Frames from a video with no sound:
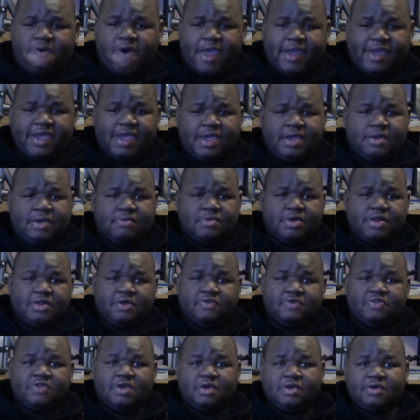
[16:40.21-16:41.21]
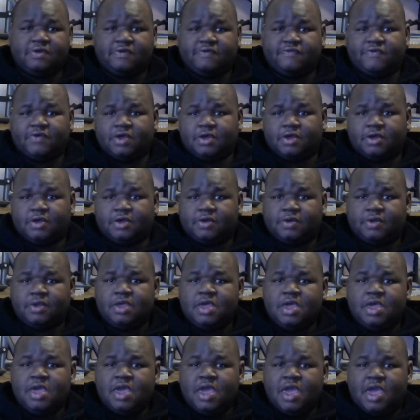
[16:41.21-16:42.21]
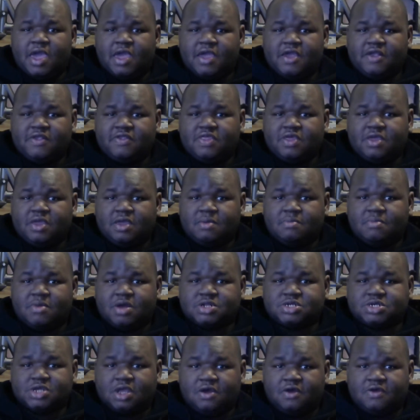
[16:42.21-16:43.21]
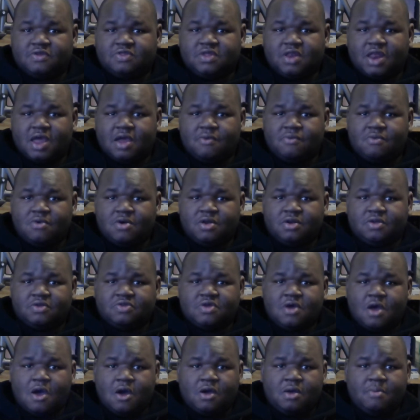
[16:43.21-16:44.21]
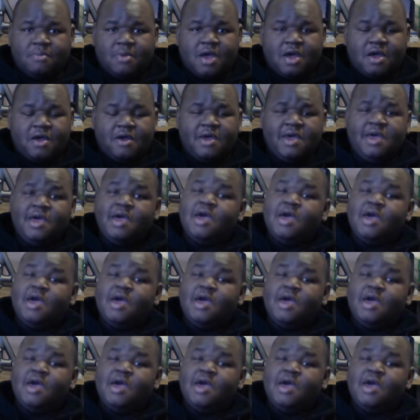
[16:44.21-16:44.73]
I can't really think of anything much else that I want to talk about.